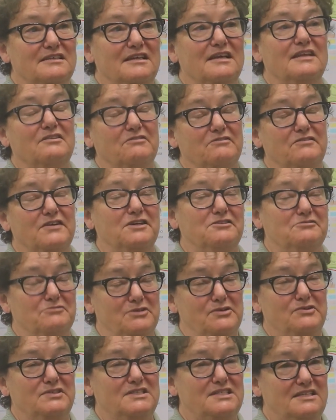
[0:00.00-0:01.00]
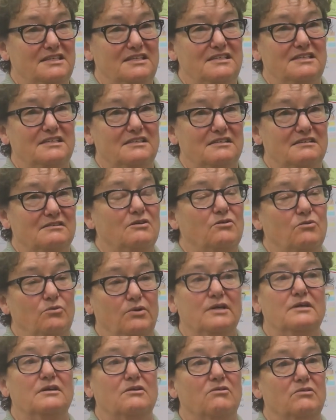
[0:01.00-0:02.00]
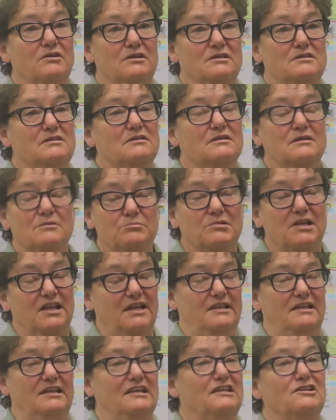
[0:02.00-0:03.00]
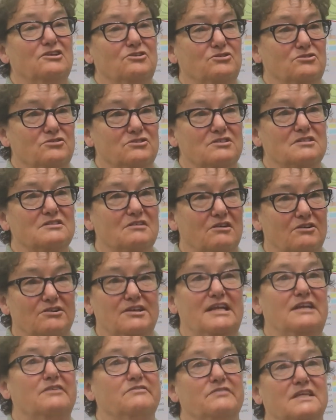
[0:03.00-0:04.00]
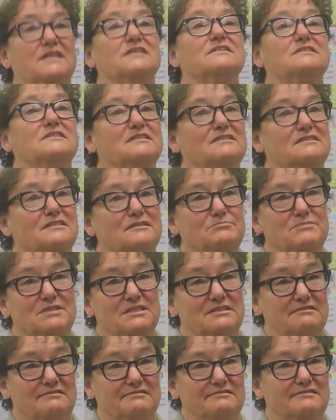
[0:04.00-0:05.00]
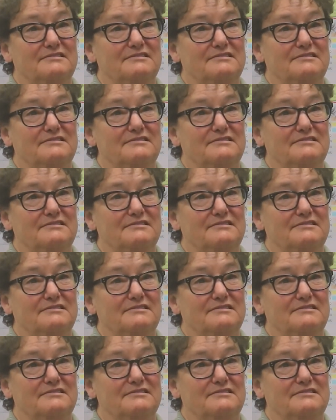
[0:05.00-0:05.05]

and the fire frequency, we are going to completely lose our native ecosystems,